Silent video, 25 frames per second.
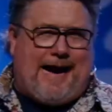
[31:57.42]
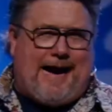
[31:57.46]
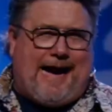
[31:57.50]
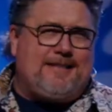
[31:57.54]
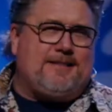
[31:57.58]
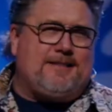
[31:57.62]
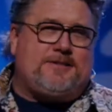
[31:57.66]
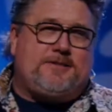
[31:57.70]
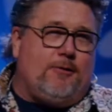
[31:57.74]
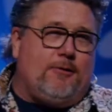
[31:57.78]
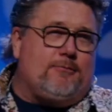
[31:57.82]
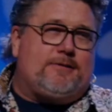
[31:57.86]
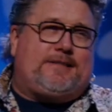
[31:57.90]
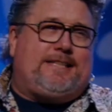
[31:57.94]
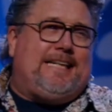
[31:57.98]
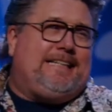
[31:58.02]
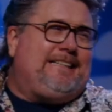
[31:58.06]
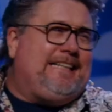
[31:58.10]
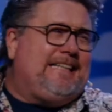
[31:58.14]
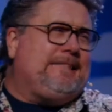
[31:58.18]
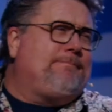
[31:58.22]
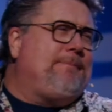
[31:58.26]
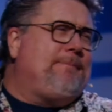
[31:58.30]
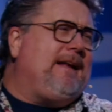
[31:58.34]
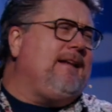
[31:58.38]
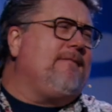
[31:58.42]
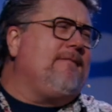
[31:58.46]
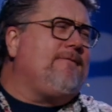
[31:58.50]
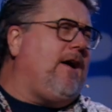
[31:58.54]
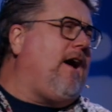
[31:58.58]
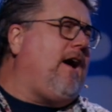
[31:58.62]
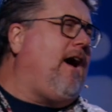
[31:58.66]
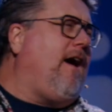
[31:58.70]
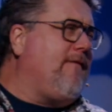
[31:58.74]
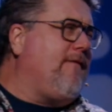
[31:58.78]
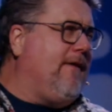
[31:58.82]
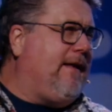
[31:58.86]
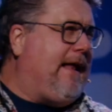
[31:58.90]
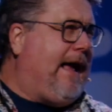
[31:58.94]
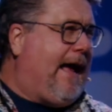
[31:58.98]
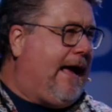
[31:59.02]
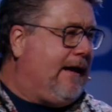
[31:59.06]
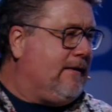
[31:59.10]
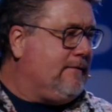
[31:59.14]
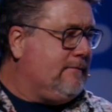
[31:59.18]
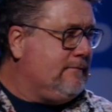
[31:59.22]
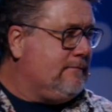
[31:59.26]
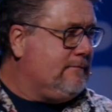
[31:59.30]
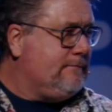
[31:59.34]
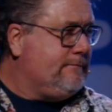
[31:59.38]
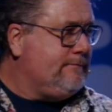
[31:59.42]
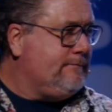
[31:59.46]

I just don't see Jesus being involved with that.